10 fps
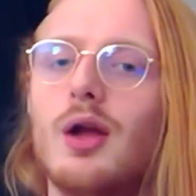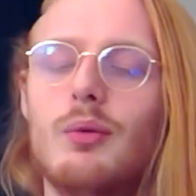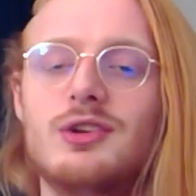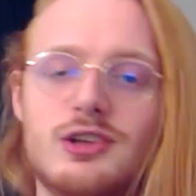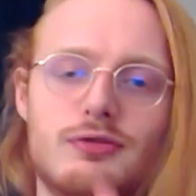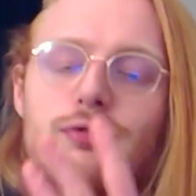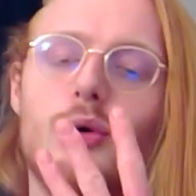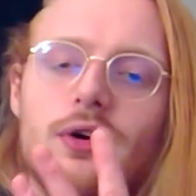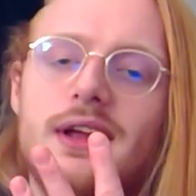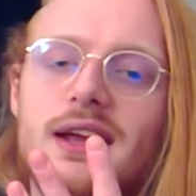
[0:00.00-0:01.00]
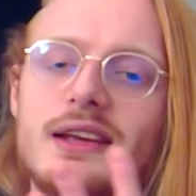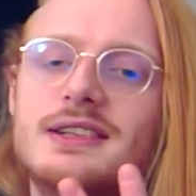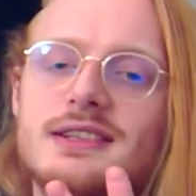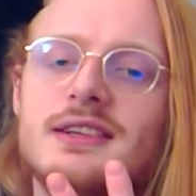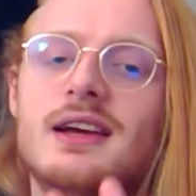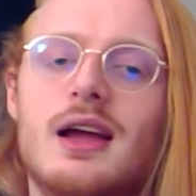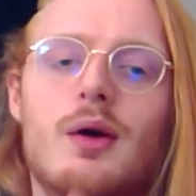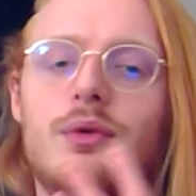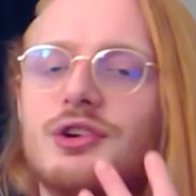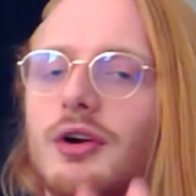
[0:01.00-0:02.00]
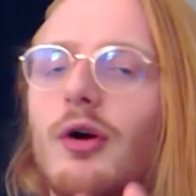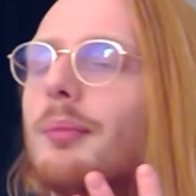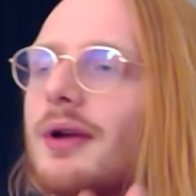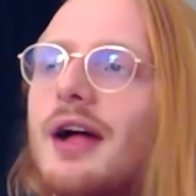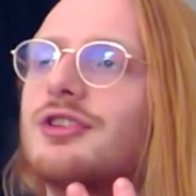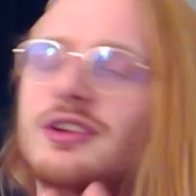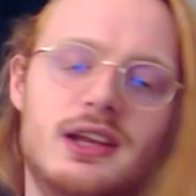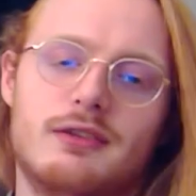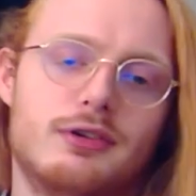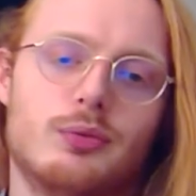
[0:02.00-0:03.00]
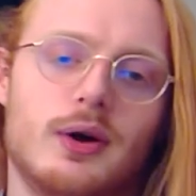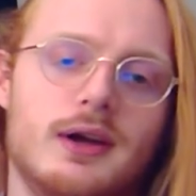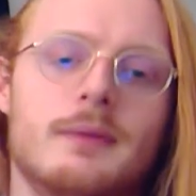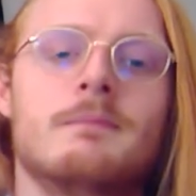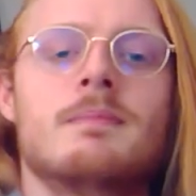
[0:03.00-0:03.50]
which has 4 E's, which are all pronounced in a different way.